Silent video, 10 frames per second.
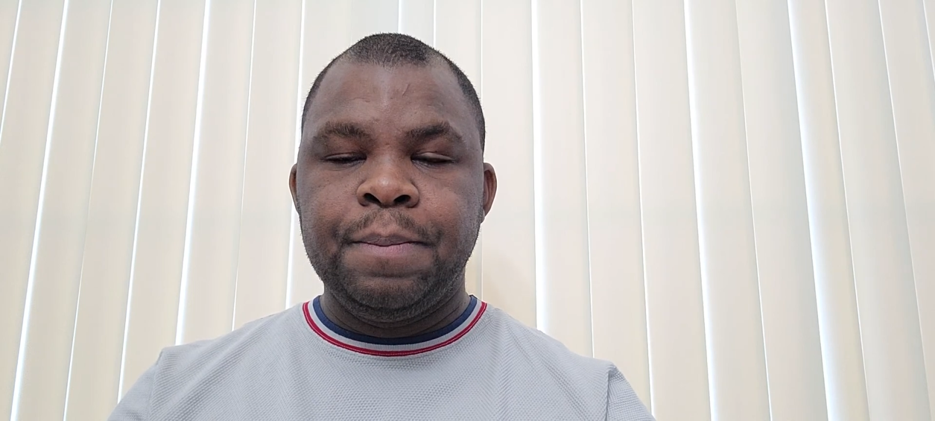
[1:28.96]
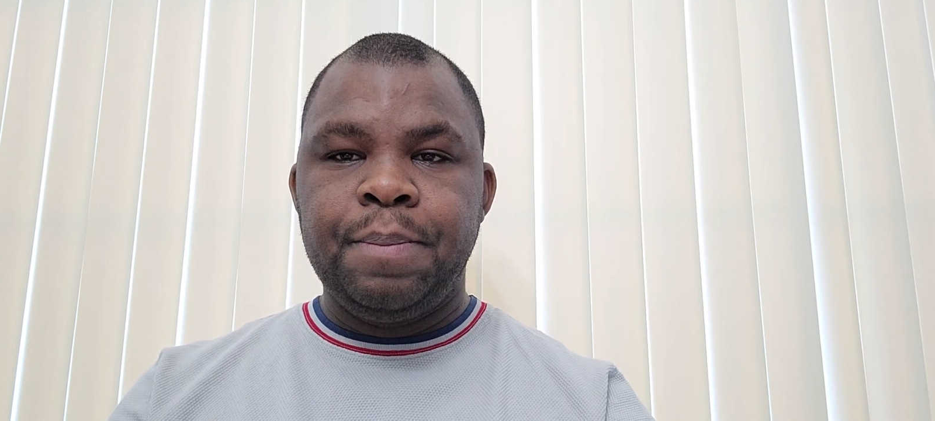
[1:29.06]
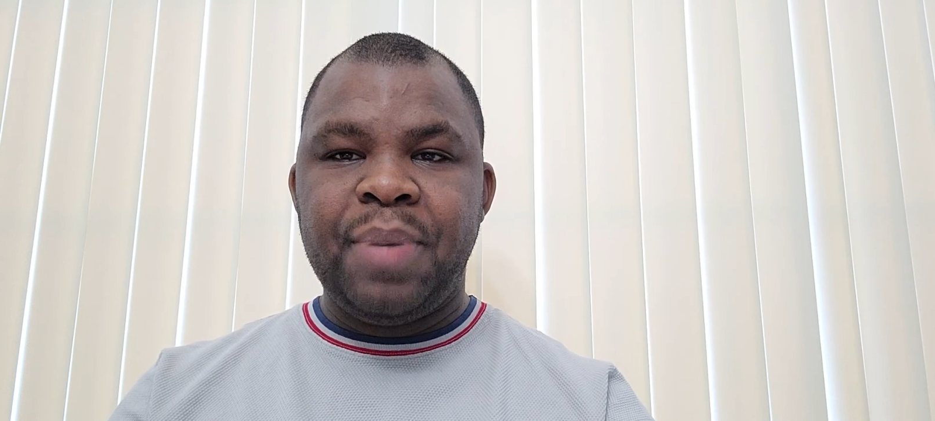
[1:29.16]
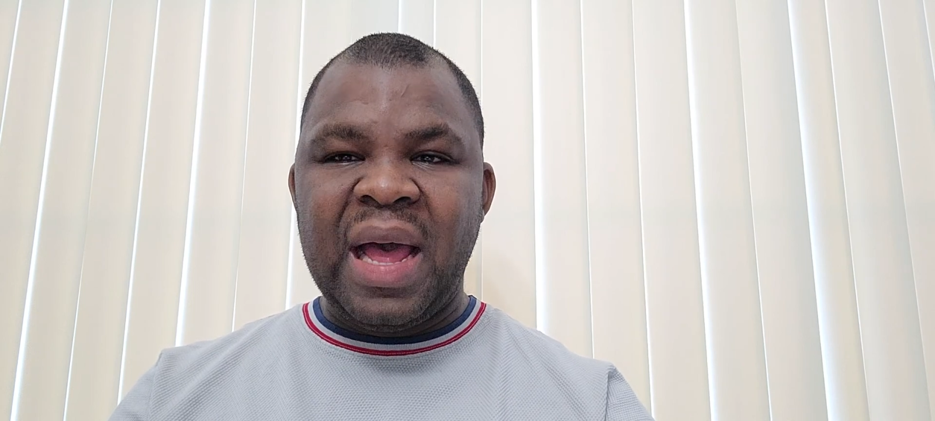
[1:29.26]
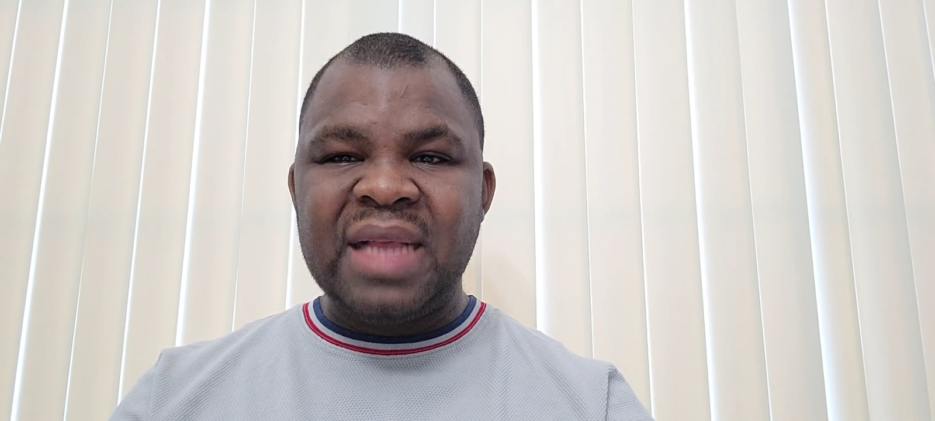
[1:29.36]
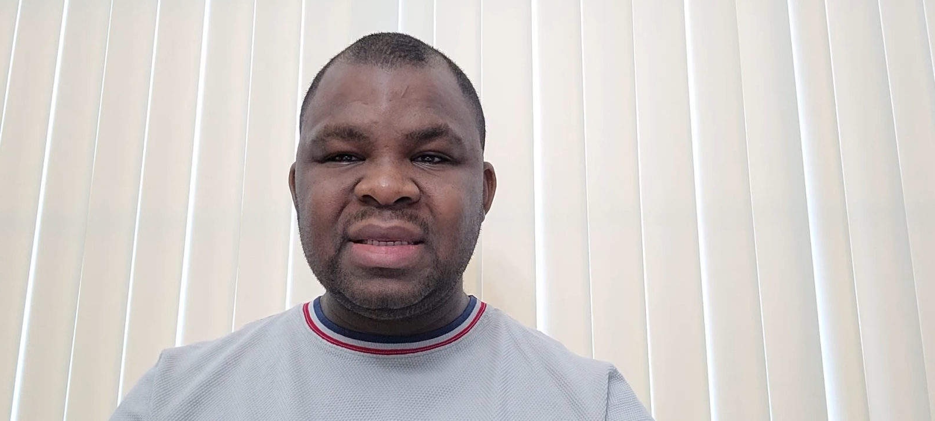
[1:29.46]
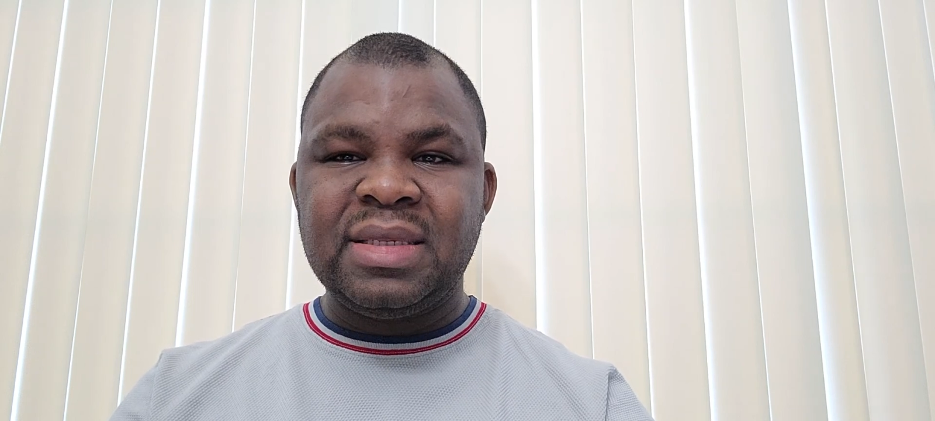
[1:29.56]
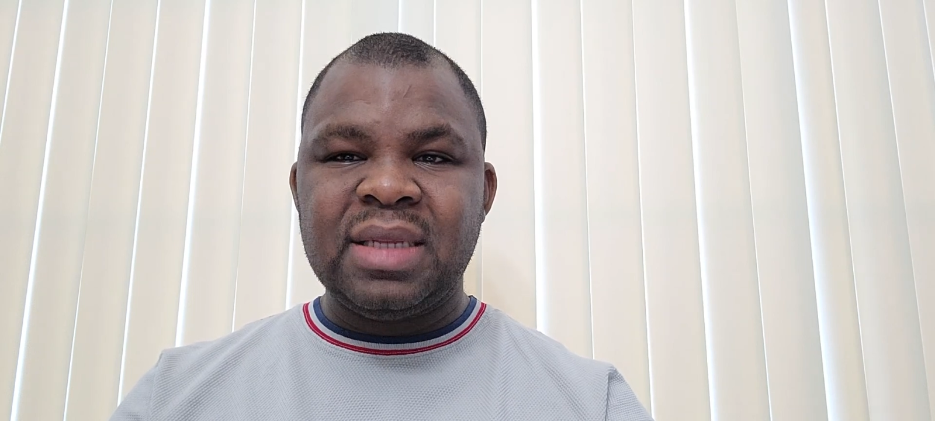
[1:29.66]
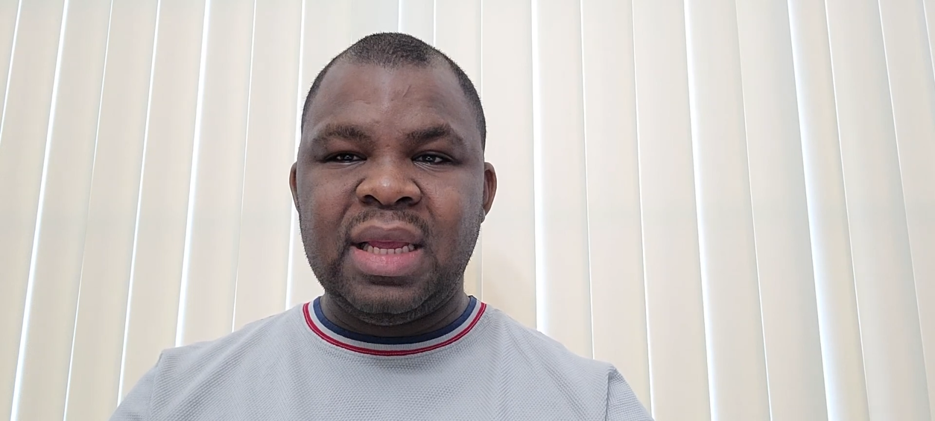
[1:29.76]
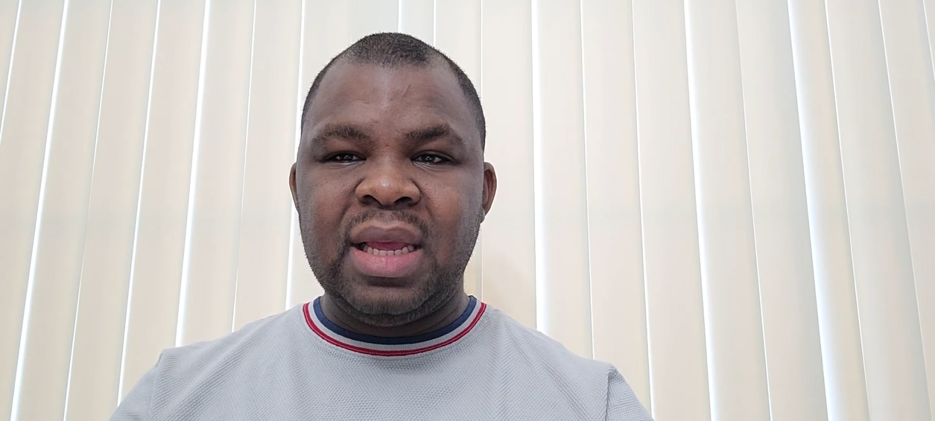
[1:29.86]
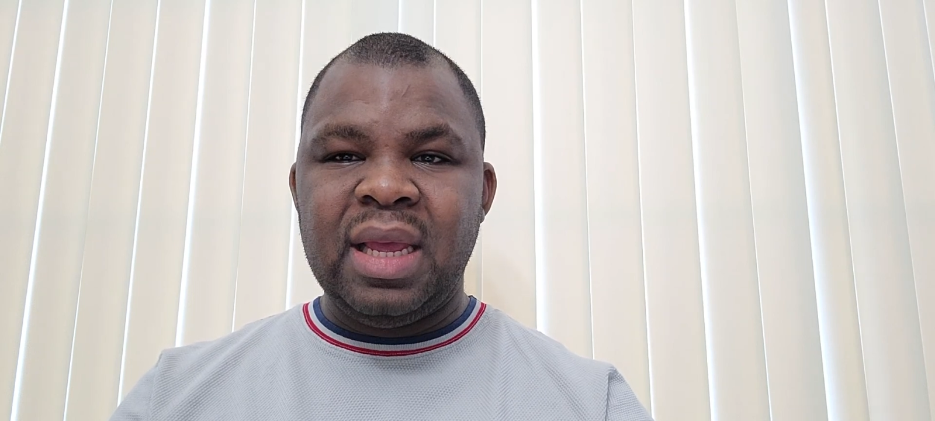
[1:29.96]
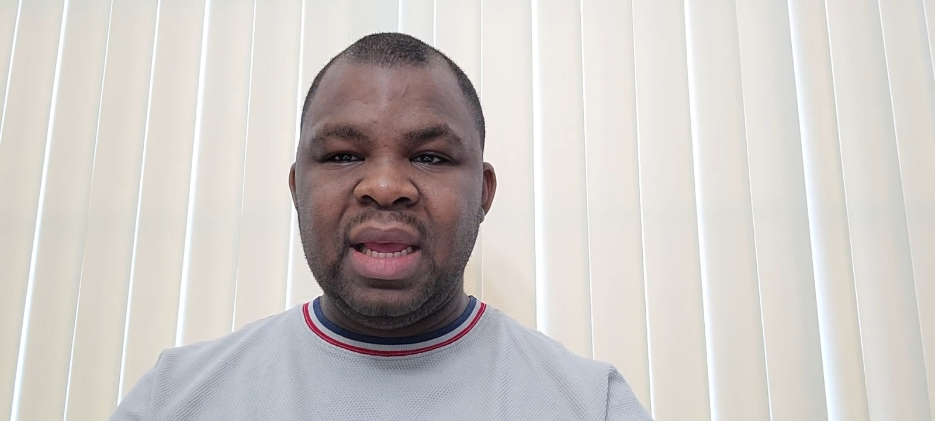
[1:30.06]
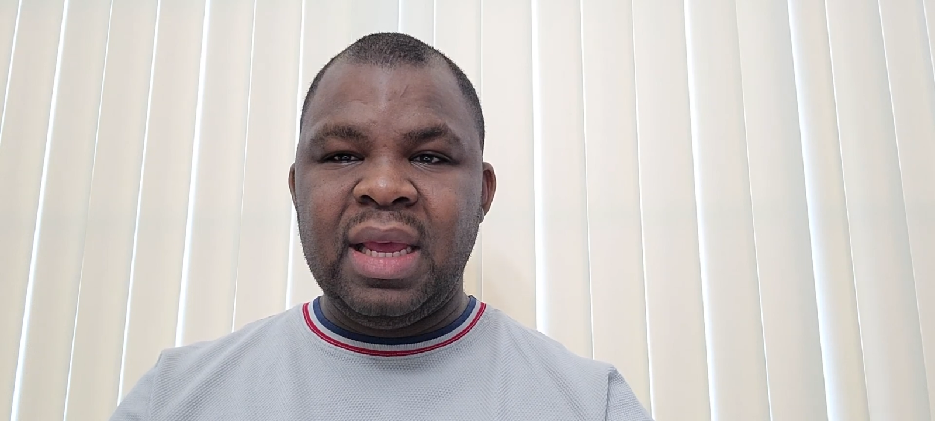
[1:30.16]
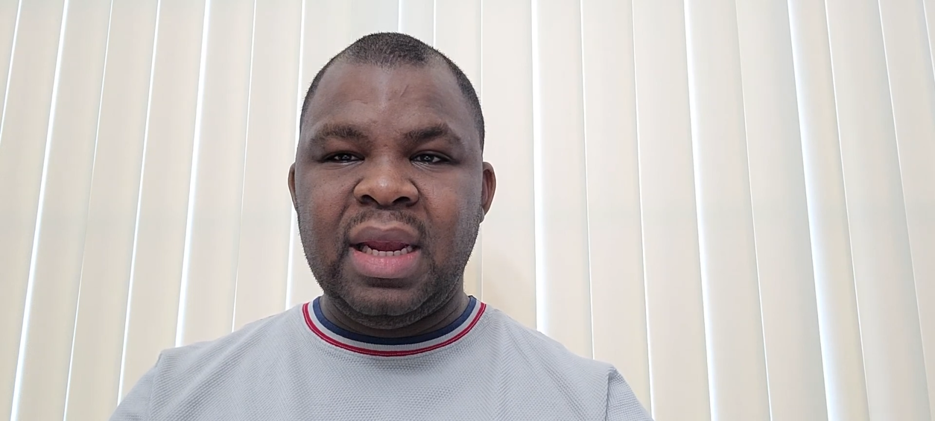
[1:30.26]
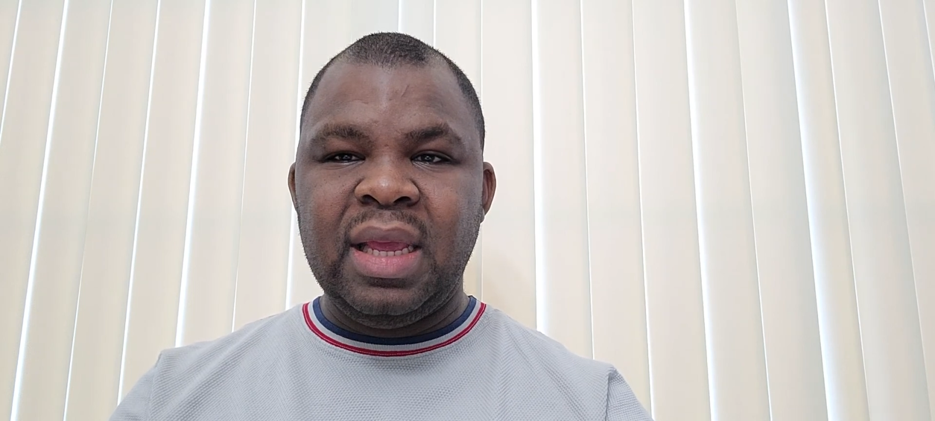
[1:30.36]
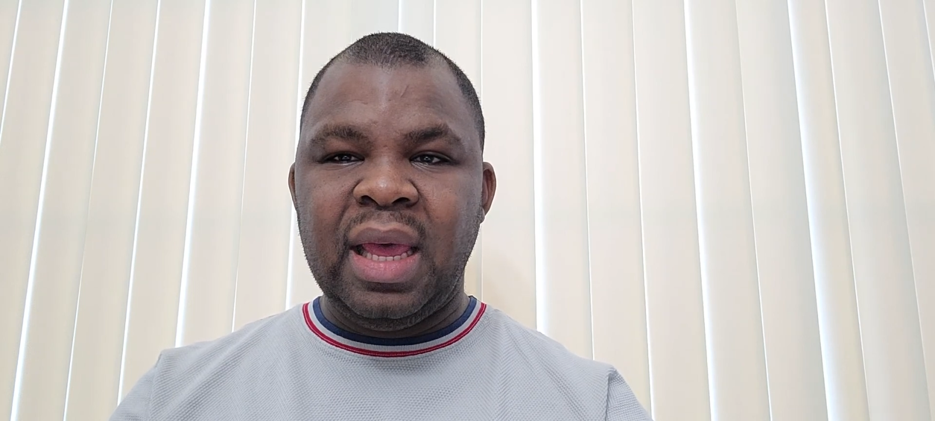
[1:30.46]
pass any